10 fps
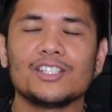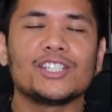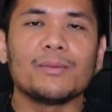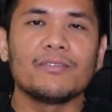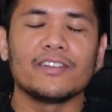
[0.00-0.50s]

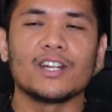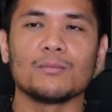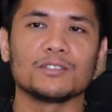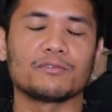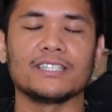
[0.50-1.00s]
shape of it
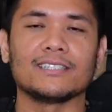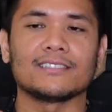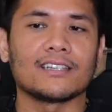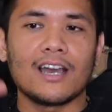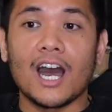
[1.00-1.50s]
almost reads as
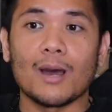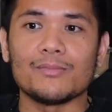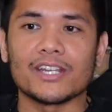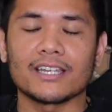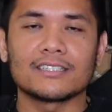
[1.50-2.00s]
like
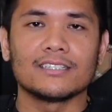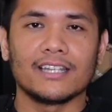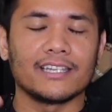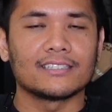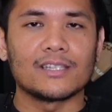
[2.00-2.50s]
object,
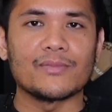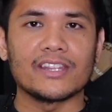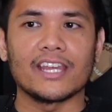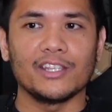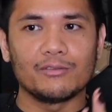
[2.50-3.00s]
like
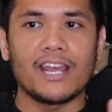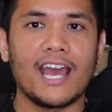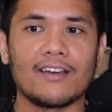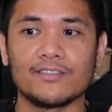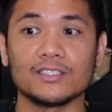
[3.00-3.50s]
something that you would
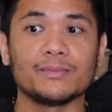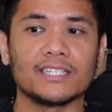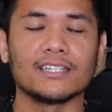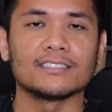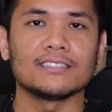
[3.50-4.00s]
have just
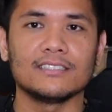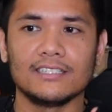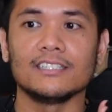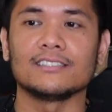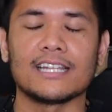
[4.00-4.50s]
because
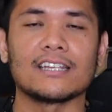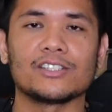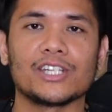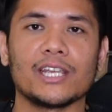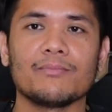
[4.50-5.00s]
it's that
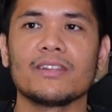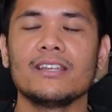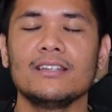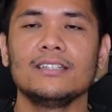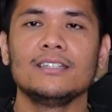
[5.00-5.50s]
shape,
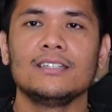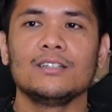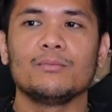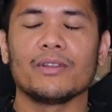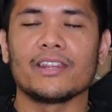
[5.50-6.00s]

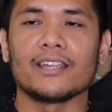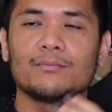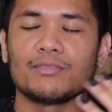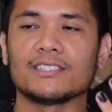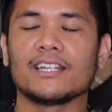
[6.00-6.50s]
but
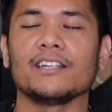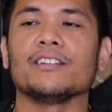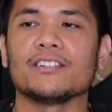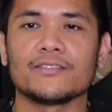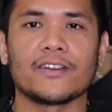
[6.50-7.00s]
then presented
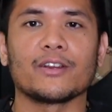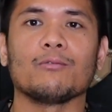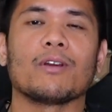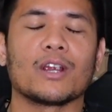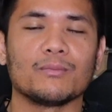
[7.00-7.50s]
in this very
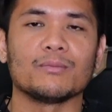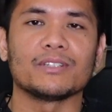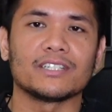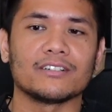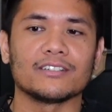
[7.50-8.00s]
wearable
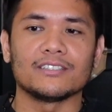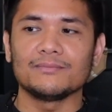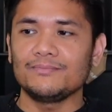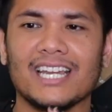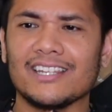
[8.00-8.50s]
material.
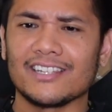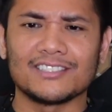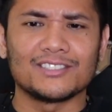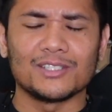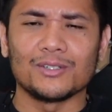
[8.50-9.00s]
I think
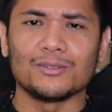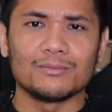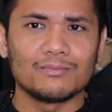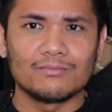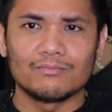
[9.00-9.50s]
that's so,
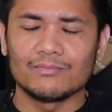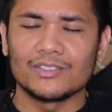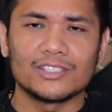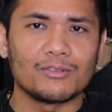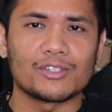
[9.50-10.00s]

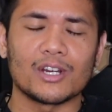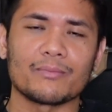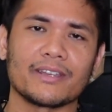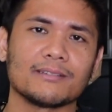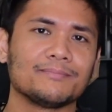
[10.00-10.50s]
so
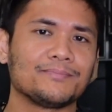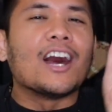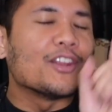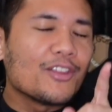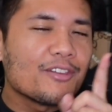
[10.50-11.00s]
charming.
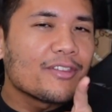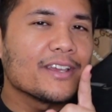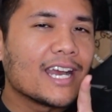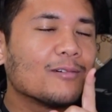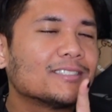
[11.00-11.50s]
Another
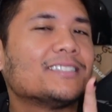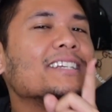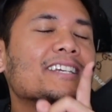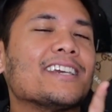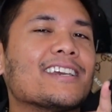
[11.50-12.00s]
thing I was
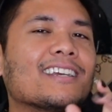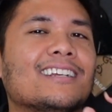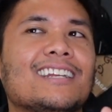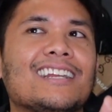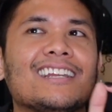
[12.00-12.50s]
thinking,
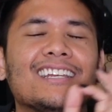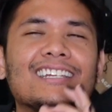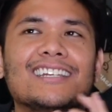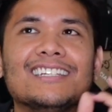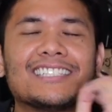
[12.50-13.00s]

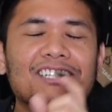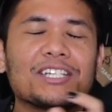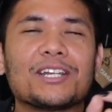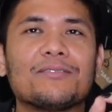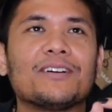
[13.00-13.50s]
it's actually
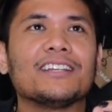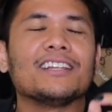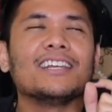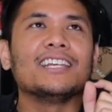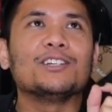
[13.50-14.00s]
kind of
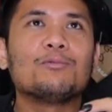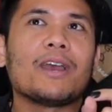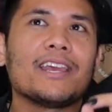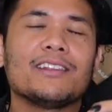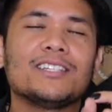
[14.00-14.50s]
funny. In a
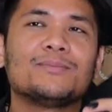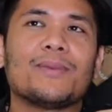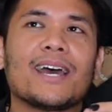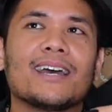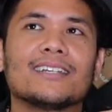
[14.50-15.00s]
way, these
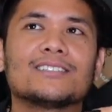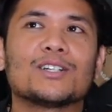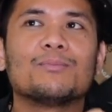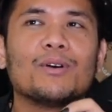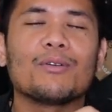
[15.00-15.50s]
bags
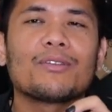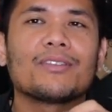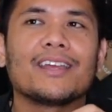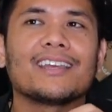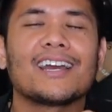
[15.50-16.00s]
are both
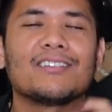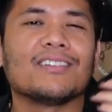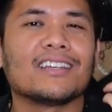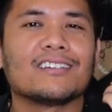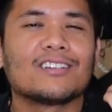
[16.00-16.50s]
like kind of
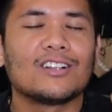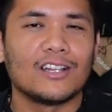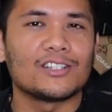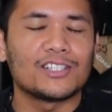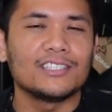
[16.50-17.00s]
like
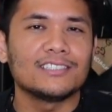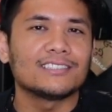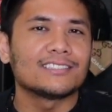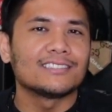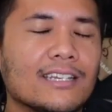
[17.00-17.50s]

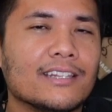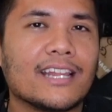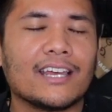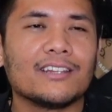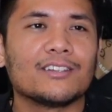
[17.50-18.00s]
clutches in
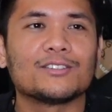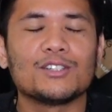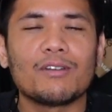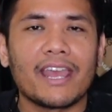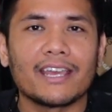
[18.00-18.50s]
that there's
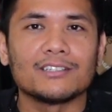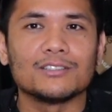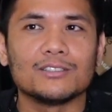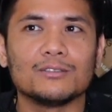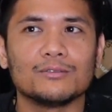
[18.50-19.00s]
no
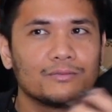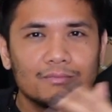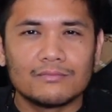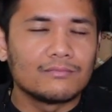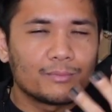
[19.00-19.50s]
handle
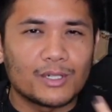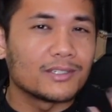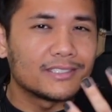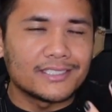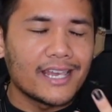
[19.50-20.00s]
per
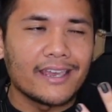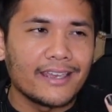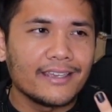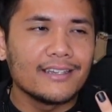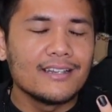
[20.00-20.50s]

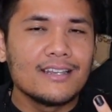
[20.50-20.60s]
se,